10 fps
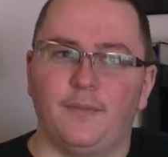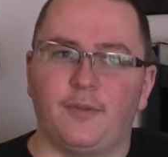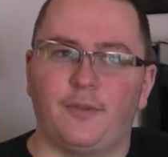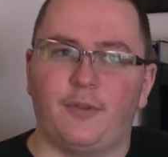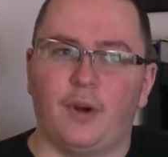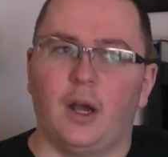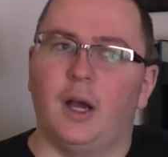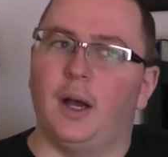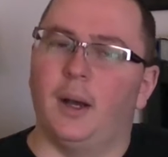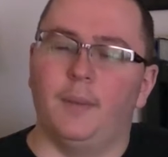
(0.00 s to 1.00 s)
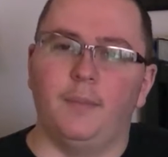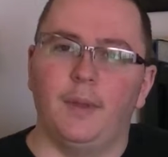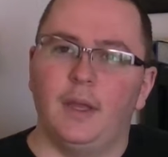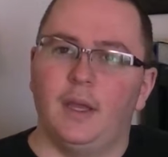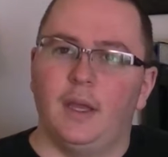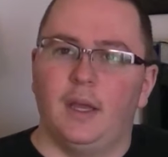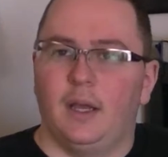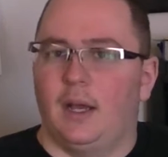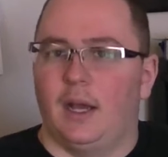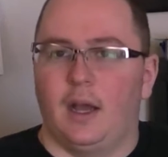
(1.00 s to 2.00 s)
from
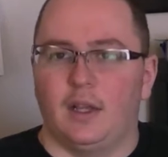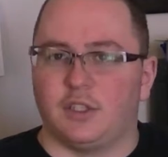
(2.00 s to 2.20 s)
a